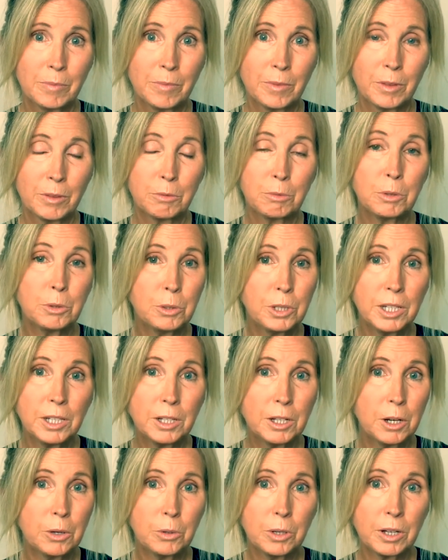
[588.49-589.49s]
through
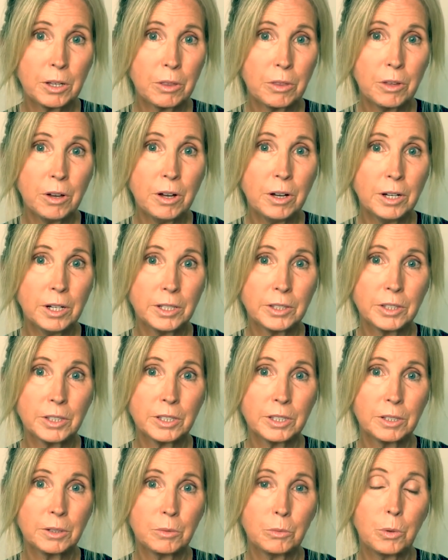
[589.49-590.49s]
egoic thoughts.
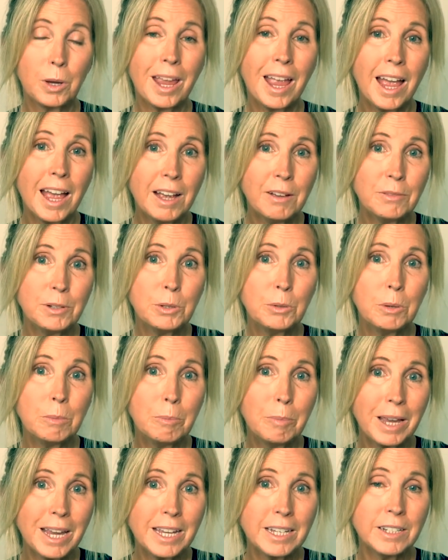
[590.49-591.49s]
We have to
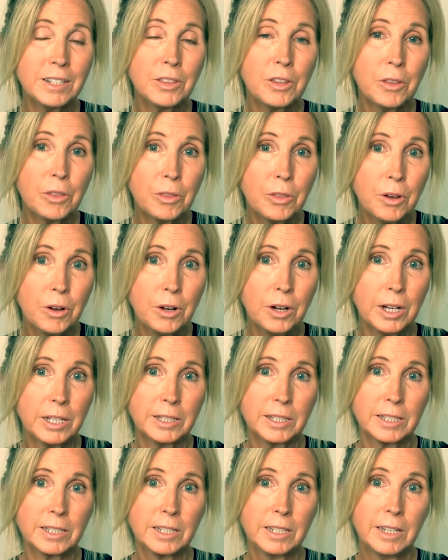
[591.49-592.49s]
abandon the
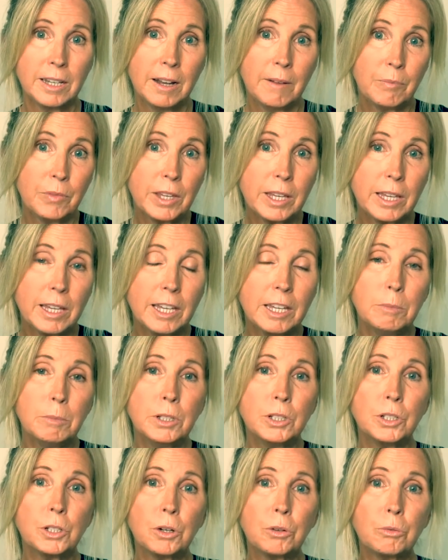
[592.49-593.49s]
thoughts. The
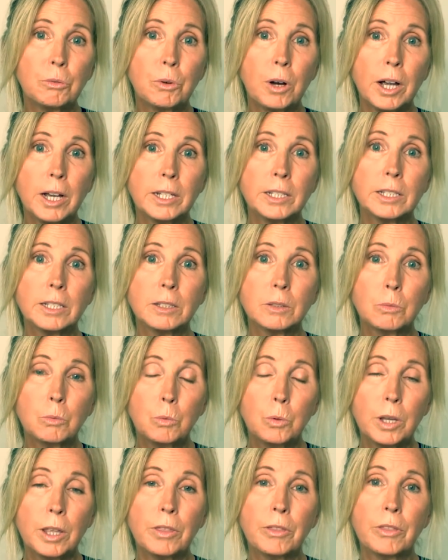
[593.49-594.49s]
image arises
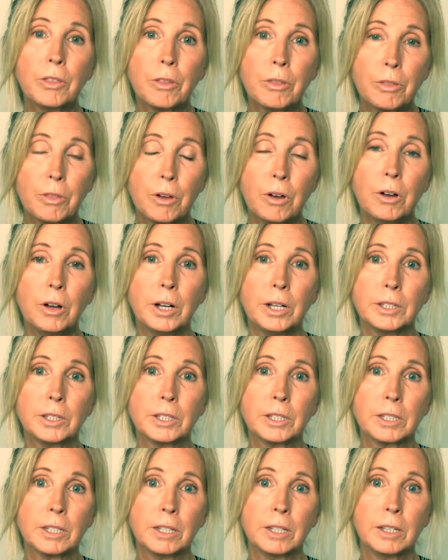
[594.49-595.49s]
with the thoughts.
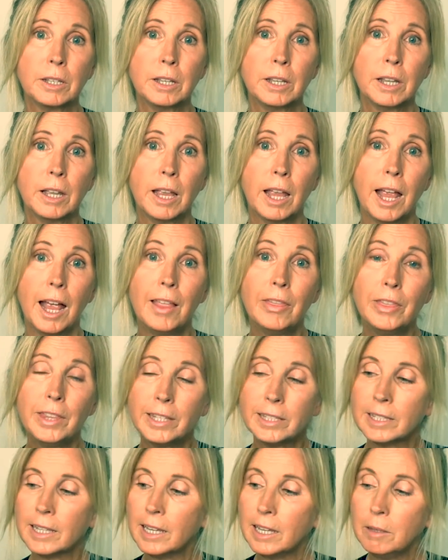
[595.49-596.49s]
And
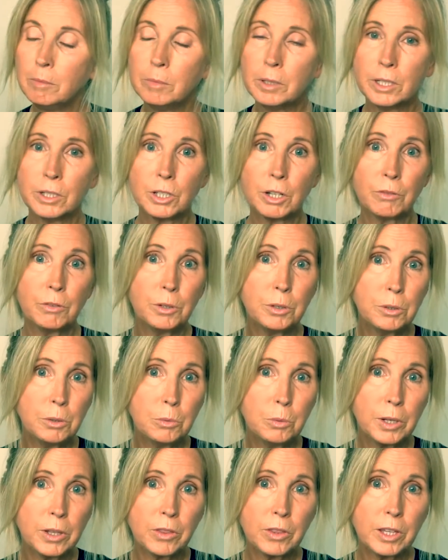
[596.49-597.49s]
this image of who
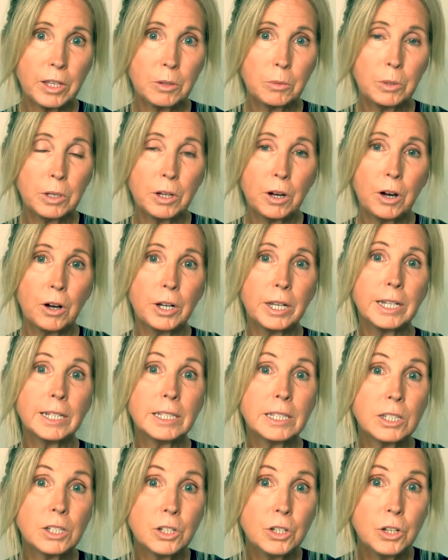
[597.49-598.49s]
we think we are is
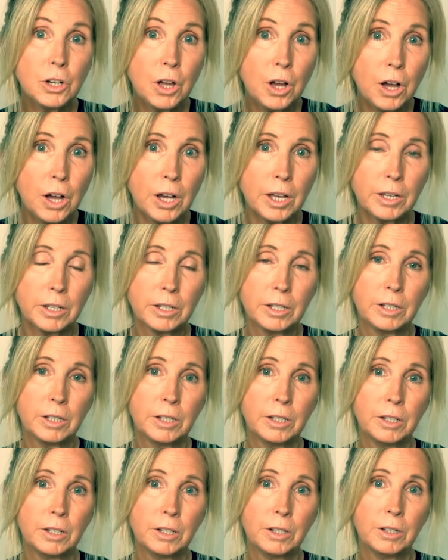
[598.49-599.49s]
not
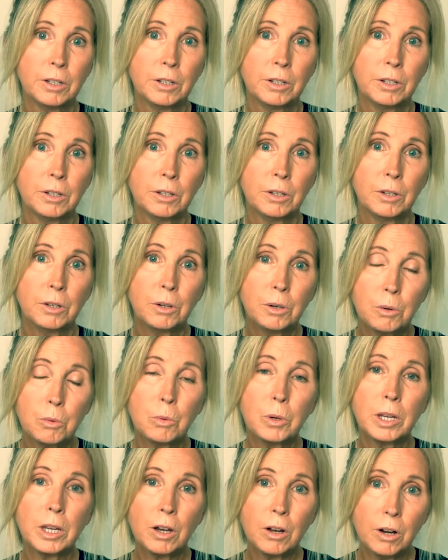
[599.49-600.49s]
who
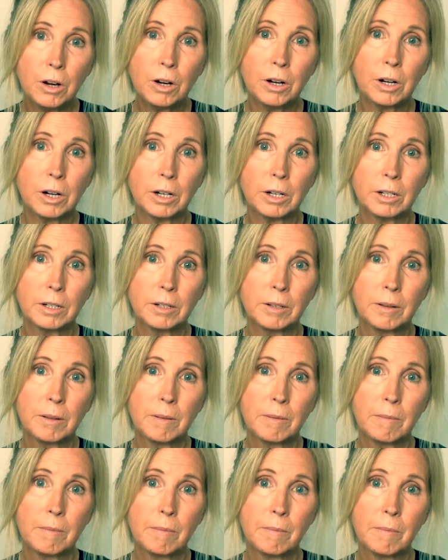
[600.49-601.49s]
we are.
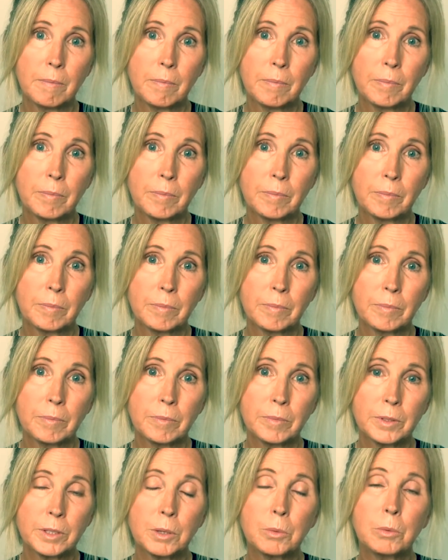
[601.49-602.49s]

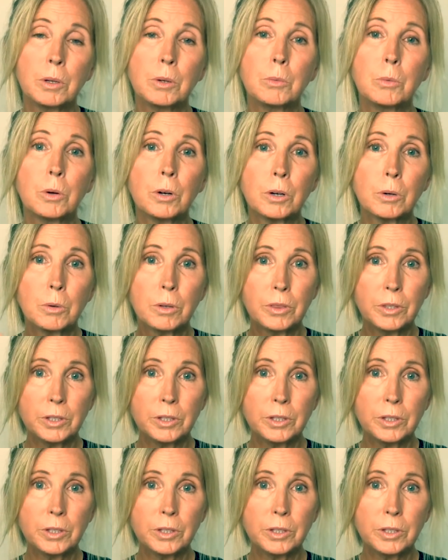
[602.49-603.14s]
So we work with it